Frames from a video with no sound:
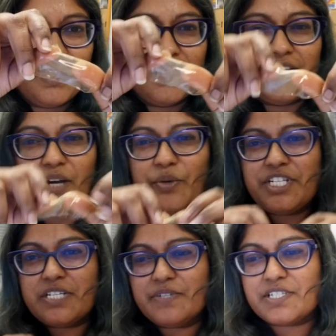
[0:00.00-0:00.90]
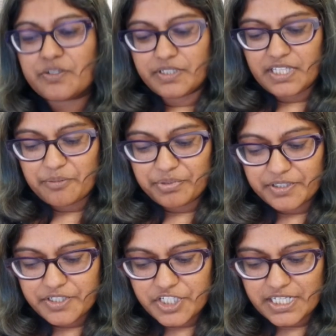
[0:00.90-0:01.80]
Now, when she was doing that
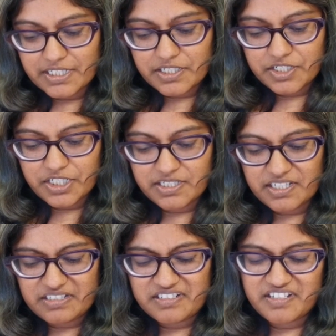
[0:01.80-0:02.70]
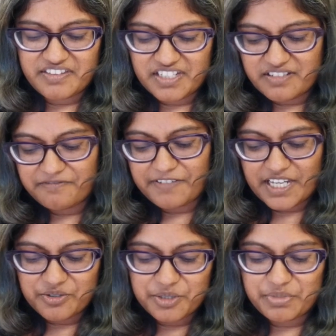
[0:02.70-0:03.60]
project, she said, I think I
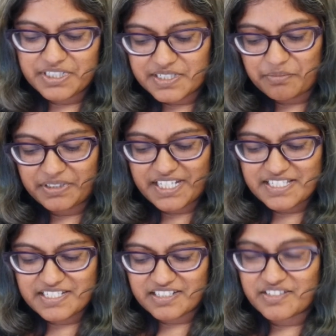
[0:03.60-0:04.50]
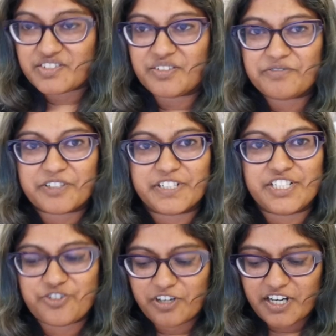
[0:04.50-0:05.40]
failed a bit as a plastic. It's not
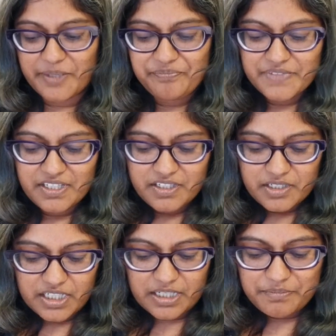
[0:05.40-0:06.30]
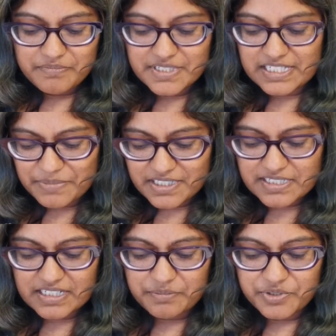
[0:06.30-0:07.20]
very dry. Some of the
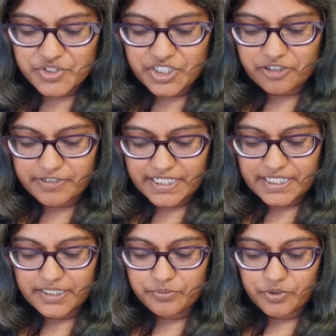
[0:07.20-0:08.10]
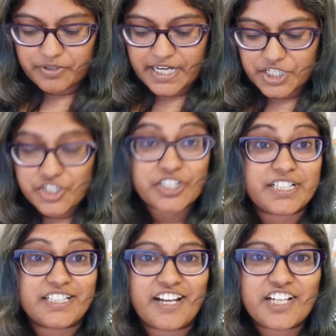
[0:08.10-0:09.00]
samples she created were
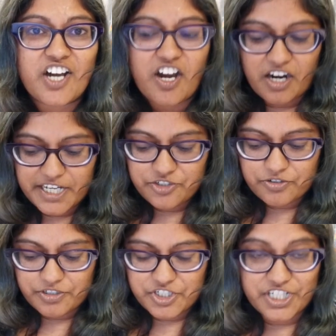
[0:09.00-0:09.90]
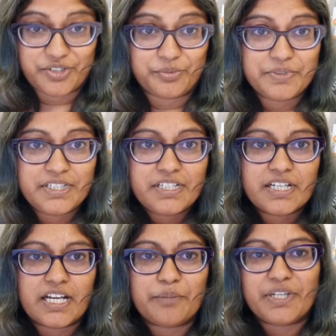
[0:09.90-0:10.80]
actually like a hydrogel.
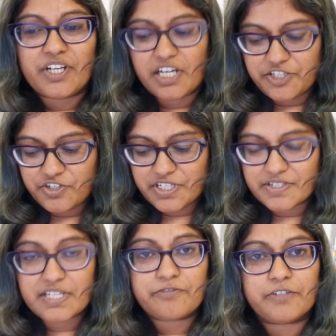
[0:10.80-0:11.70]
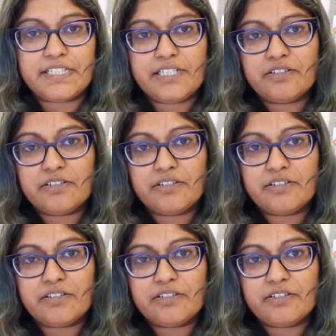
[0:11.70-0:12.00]
And hydrogels have really good